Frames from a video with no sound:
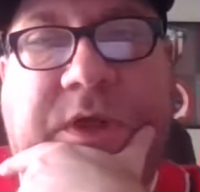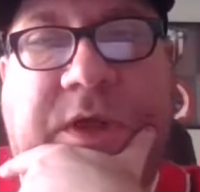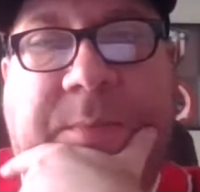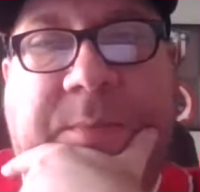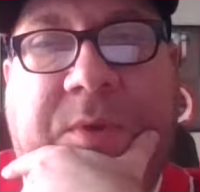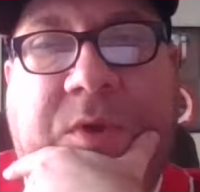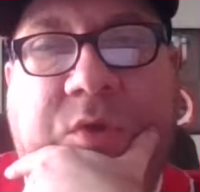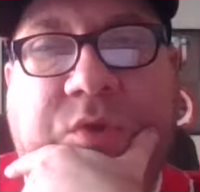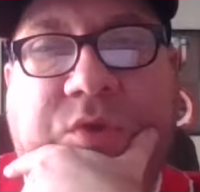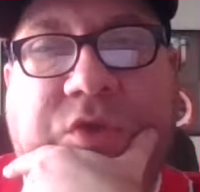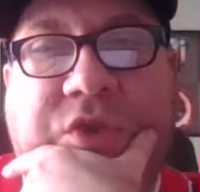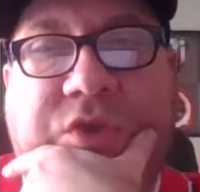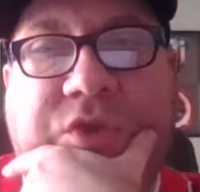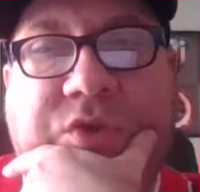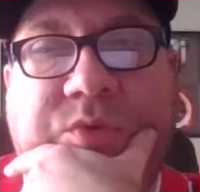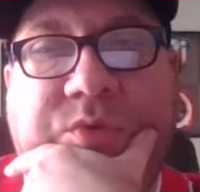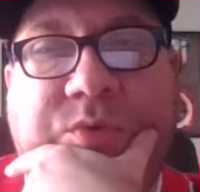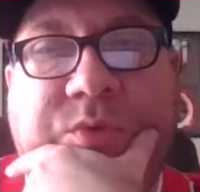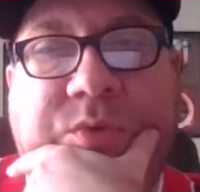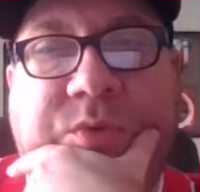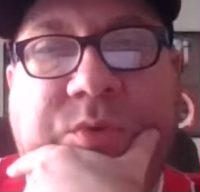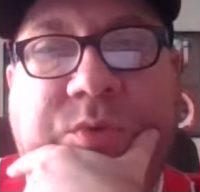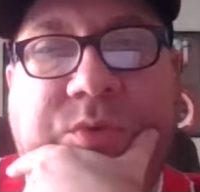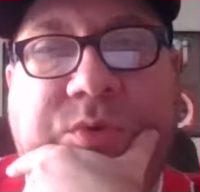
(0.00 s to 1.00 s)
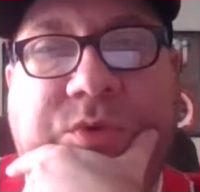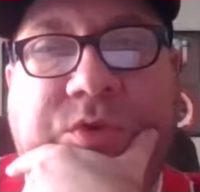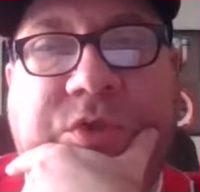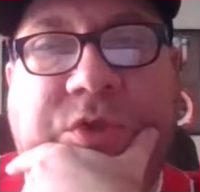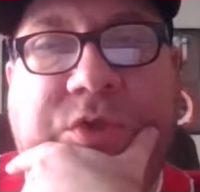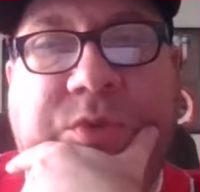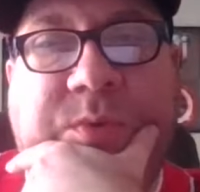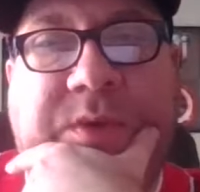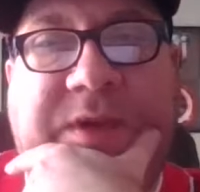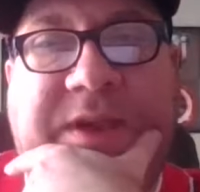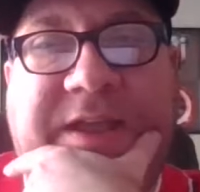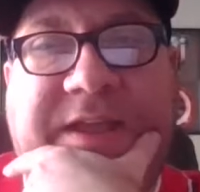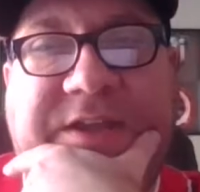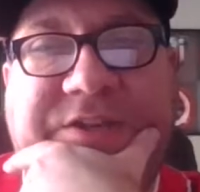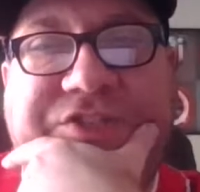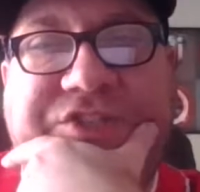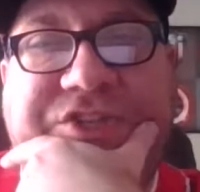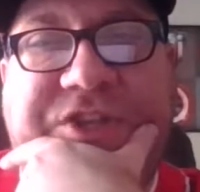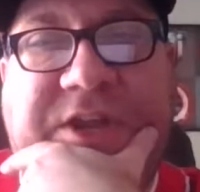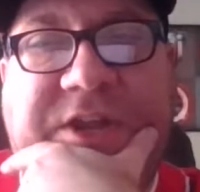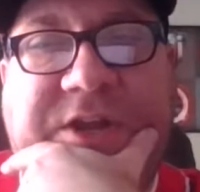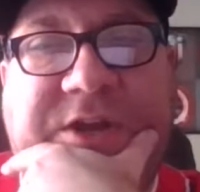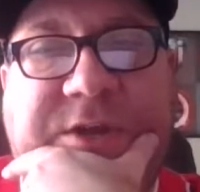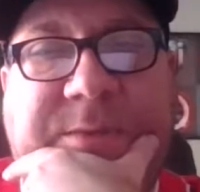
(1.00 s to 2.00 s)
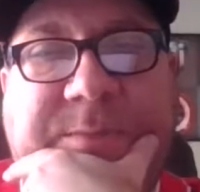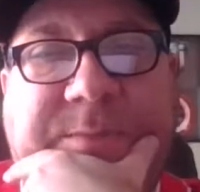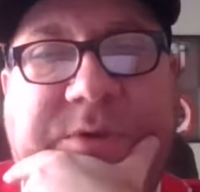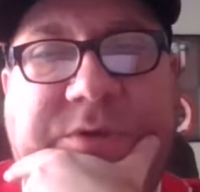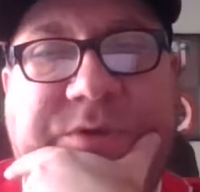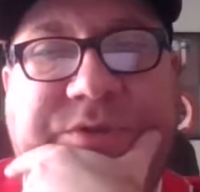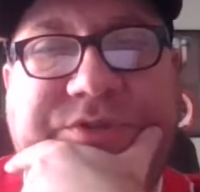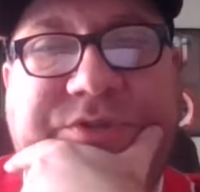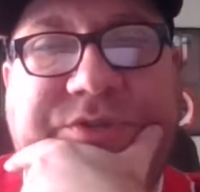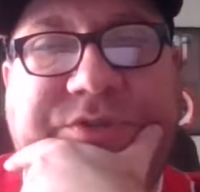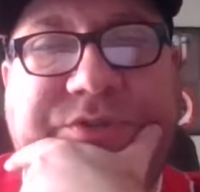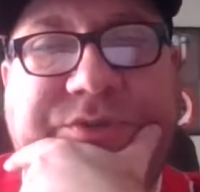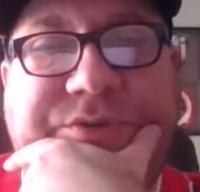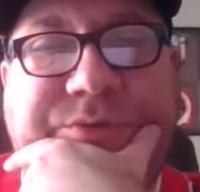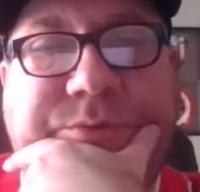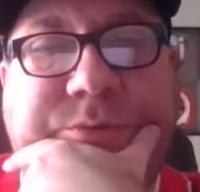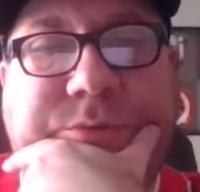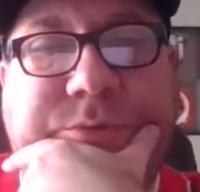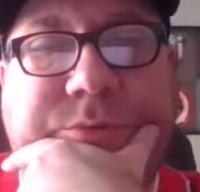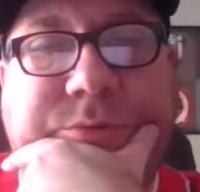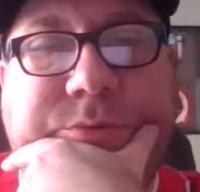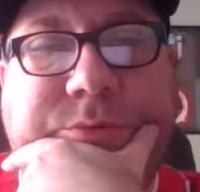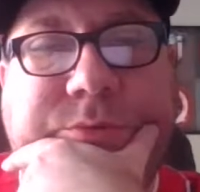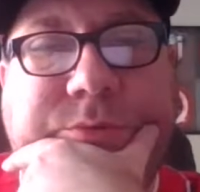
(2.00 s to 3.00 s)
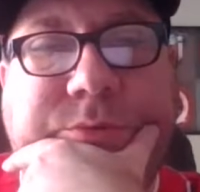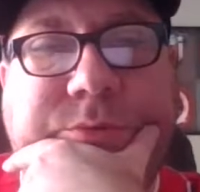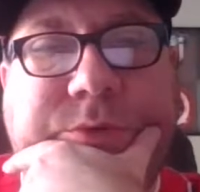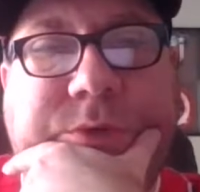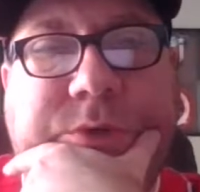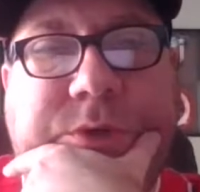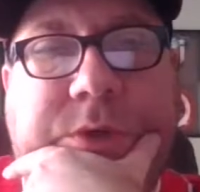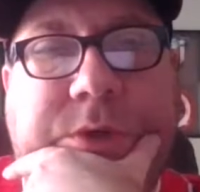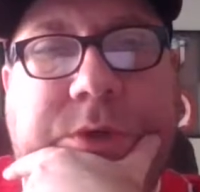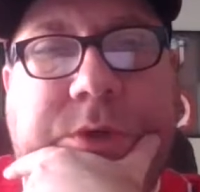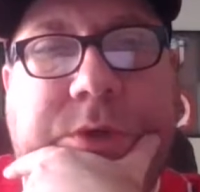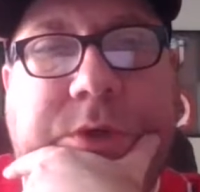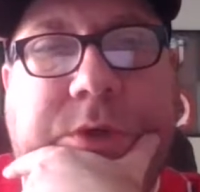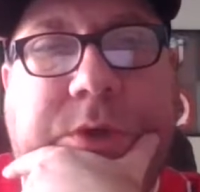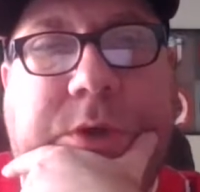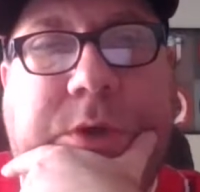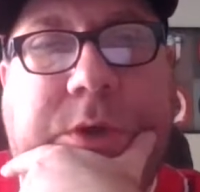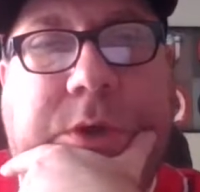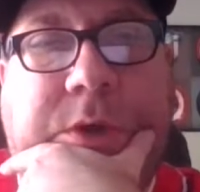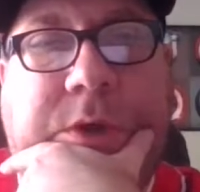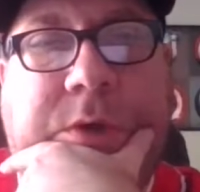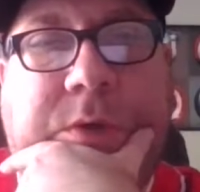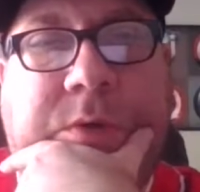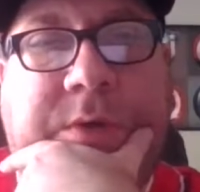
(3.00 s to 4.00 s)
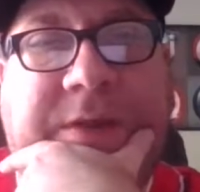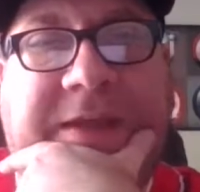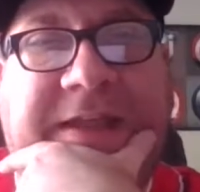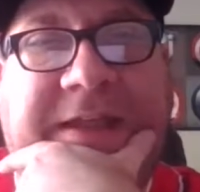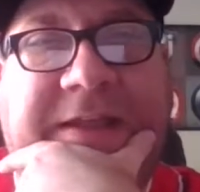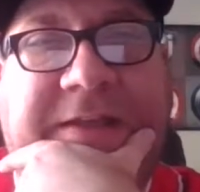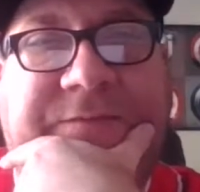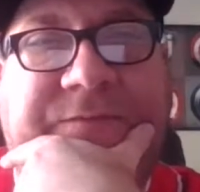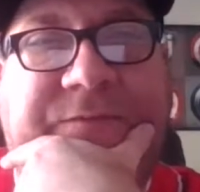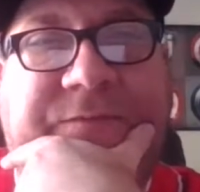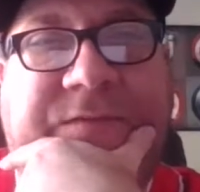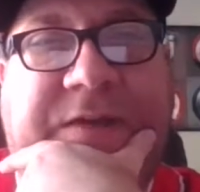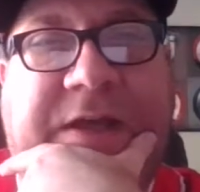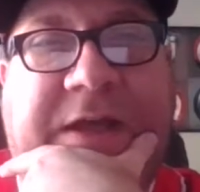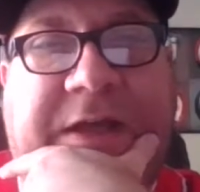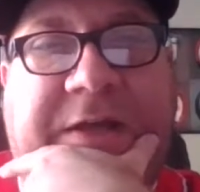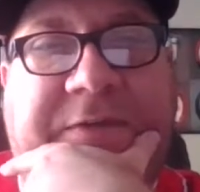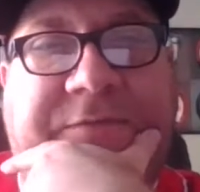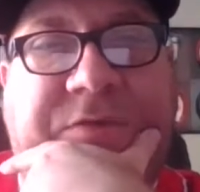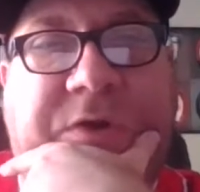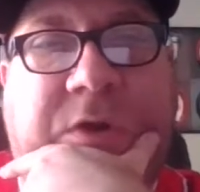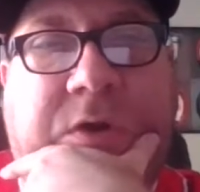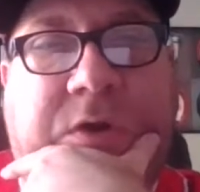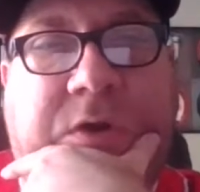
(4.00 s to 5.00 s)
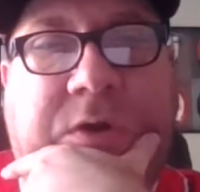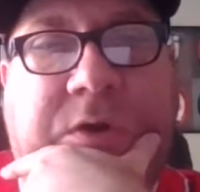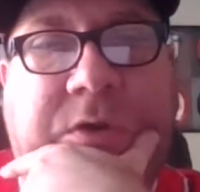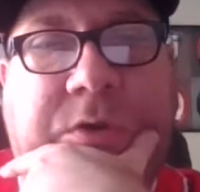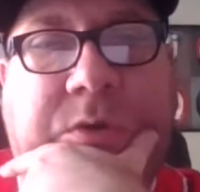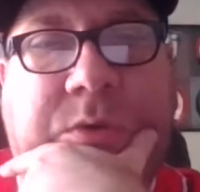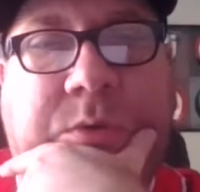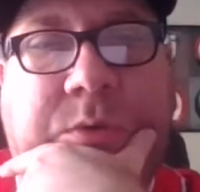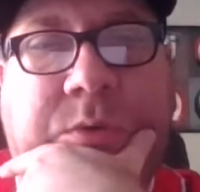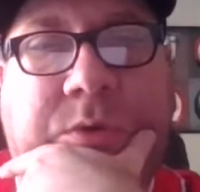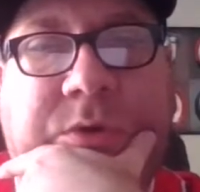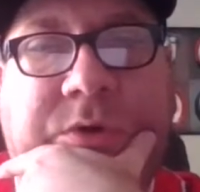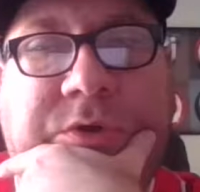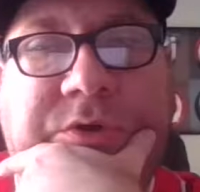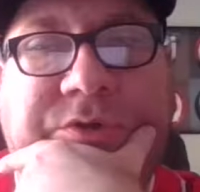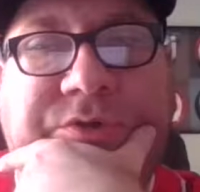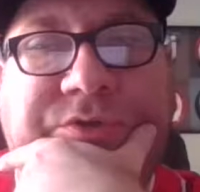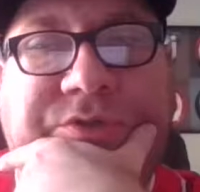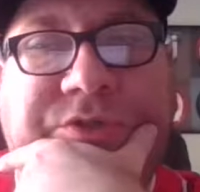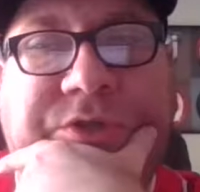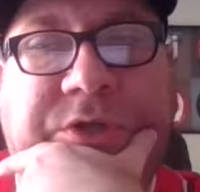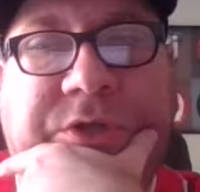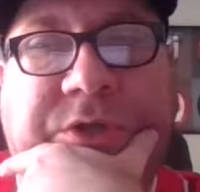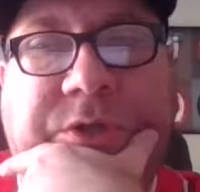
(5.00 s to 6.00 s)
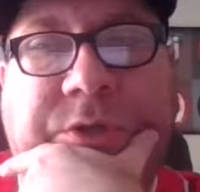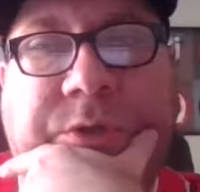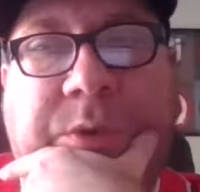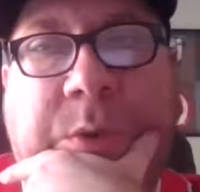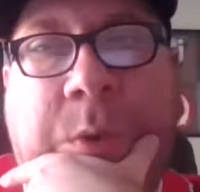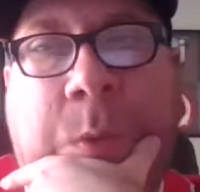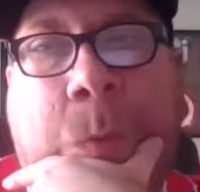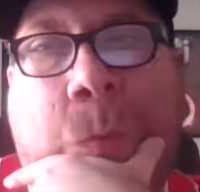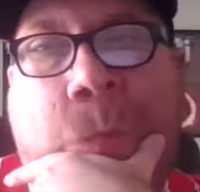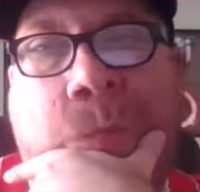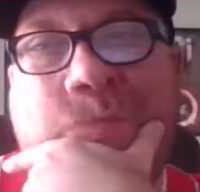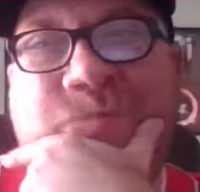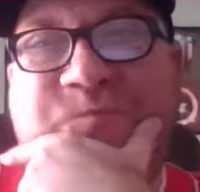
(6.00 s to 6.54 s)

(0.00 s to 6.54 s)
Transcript: I'm on Q&A check number 2 on a 5-card order. So